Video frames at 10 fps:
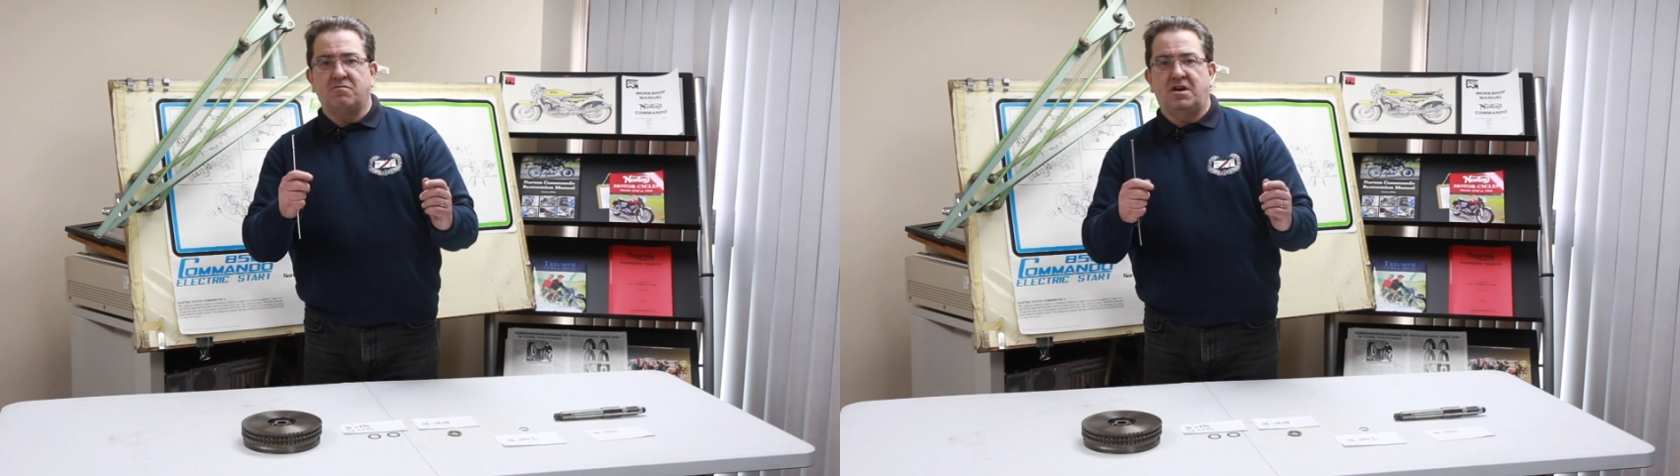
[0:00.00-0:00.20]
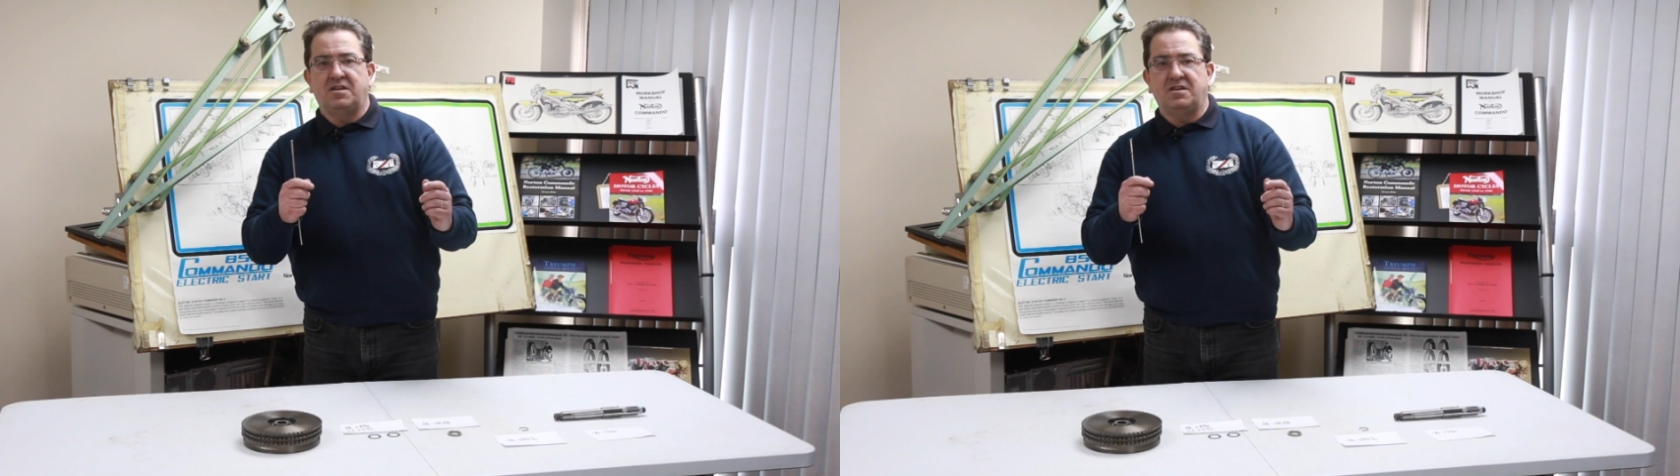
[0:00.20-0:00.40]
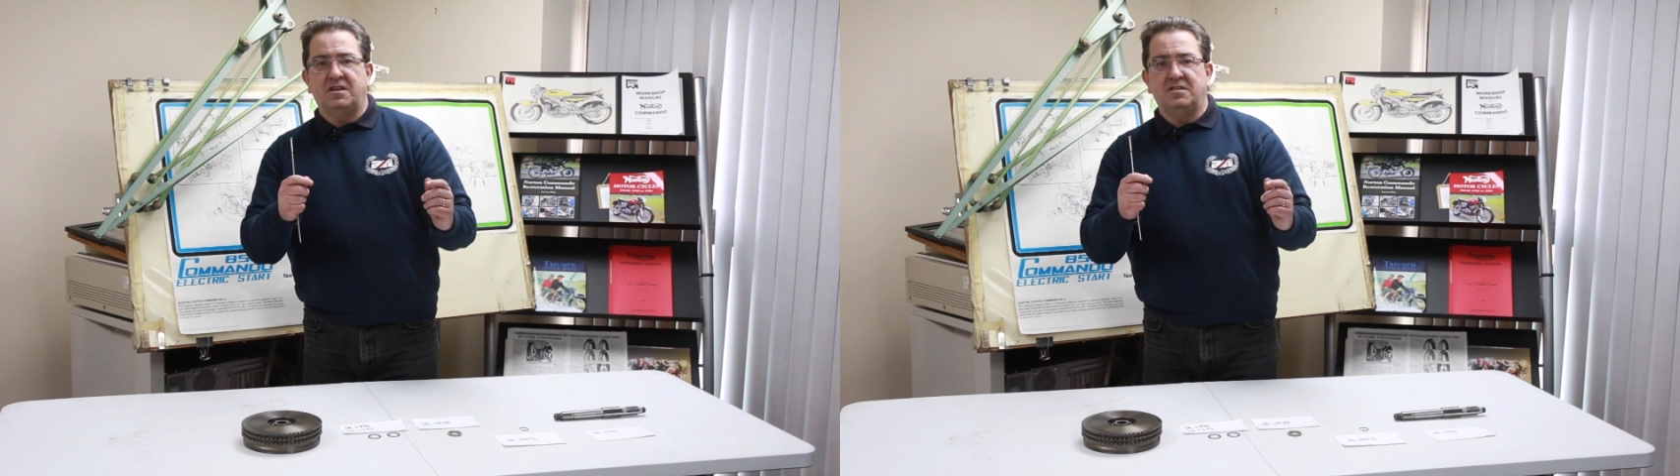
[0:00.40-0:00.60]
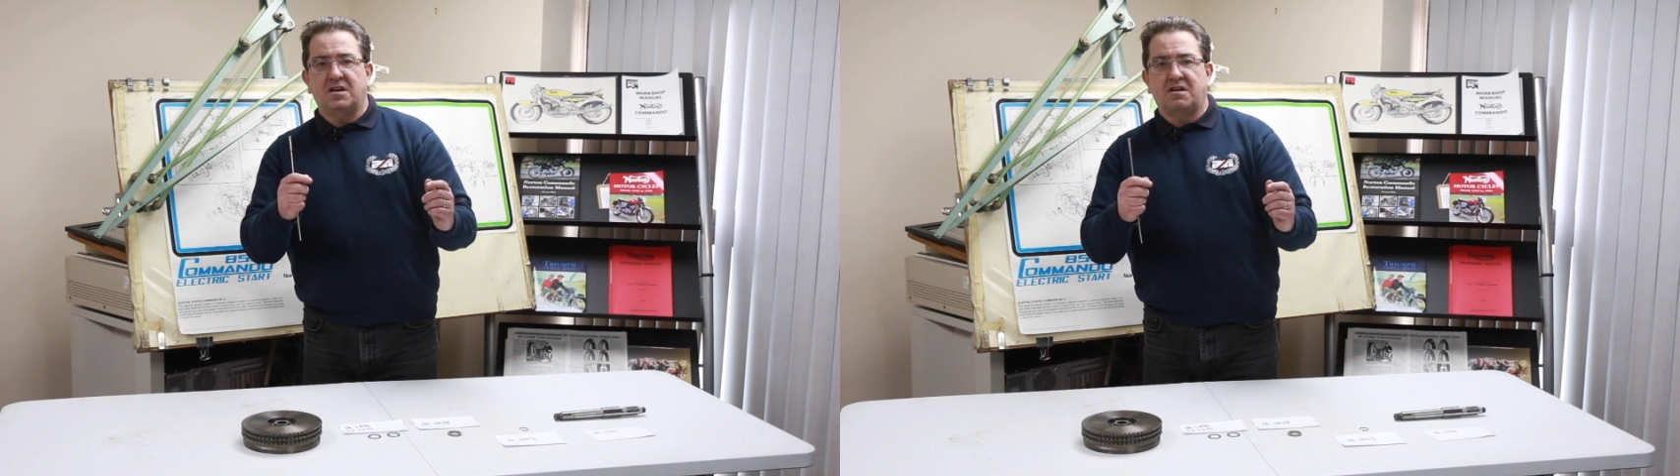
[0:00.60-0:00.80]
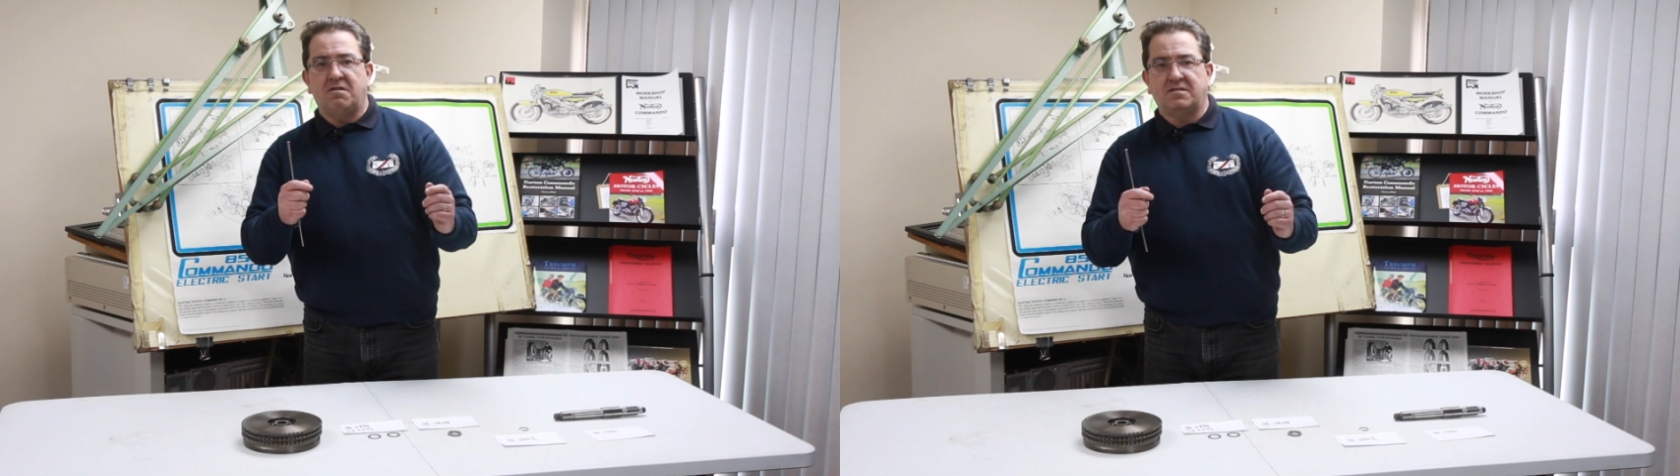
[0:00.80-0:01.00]
running in the
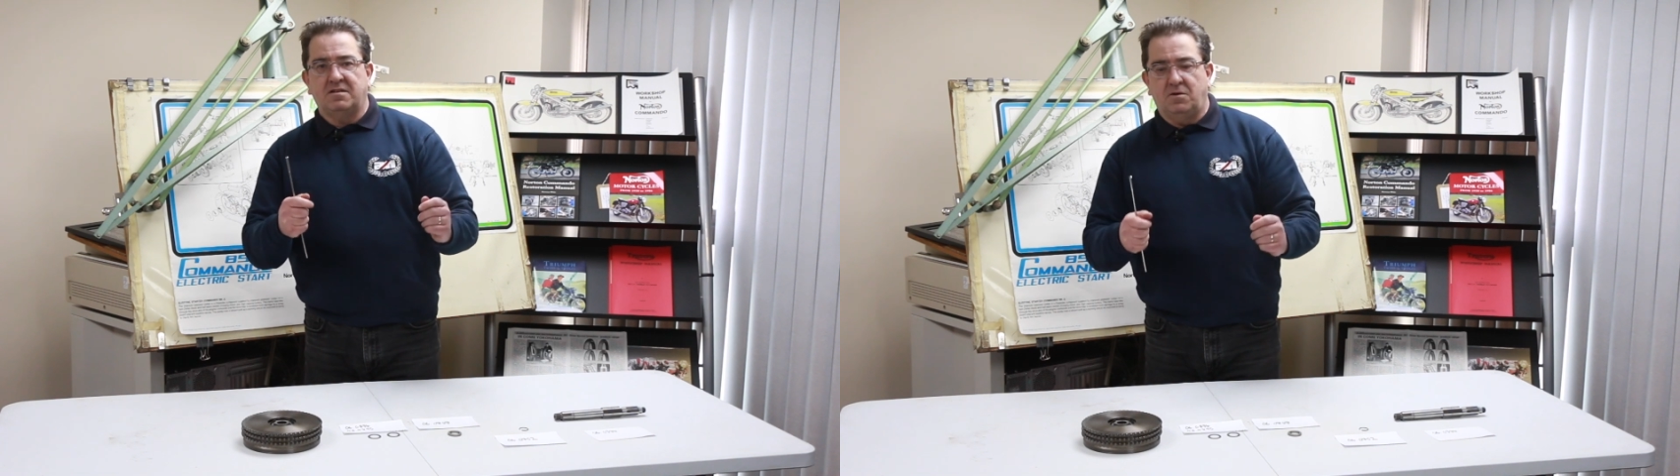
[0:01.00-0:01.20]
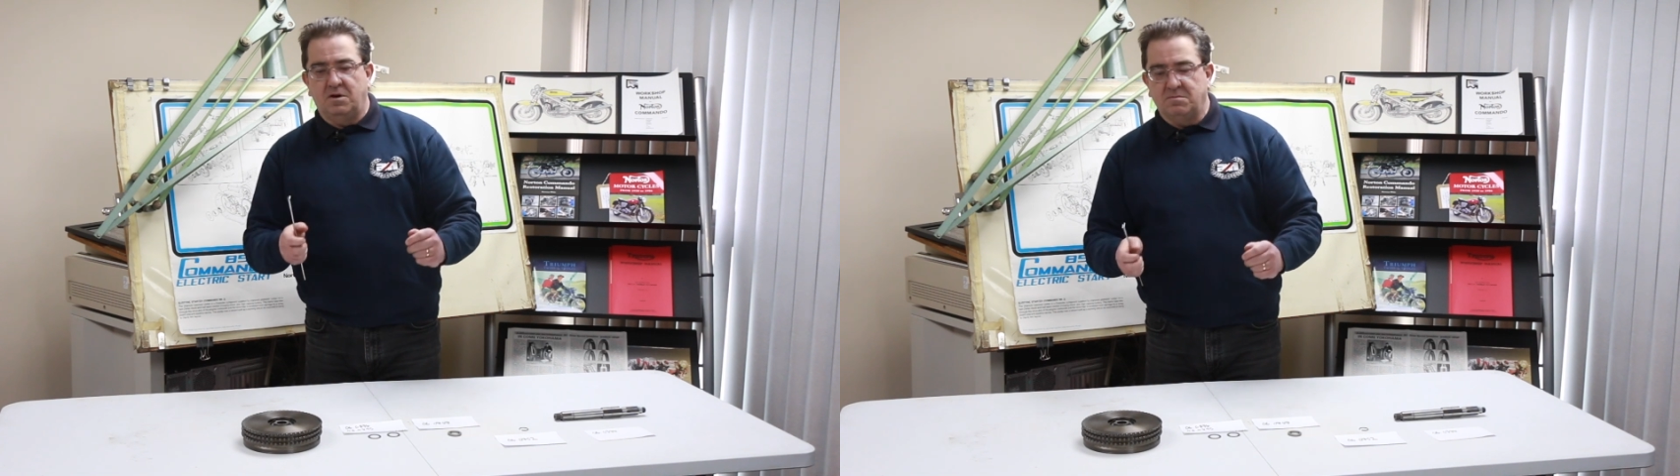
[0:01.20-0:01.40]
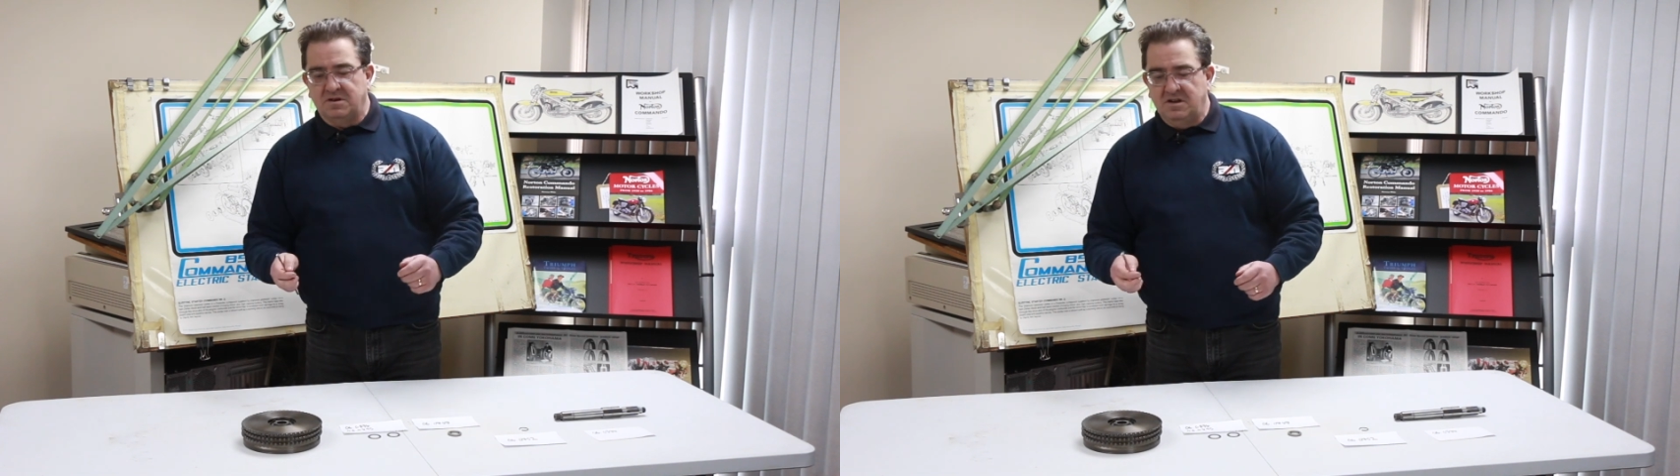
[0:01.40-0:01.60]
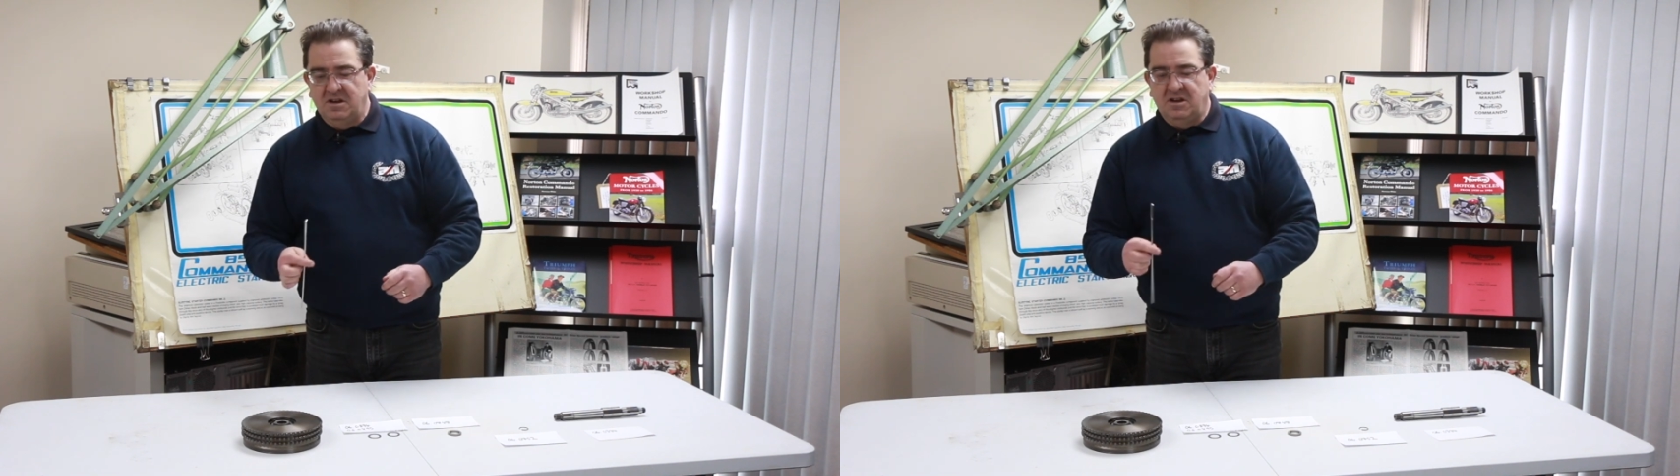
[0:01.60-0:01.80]
correct alignment.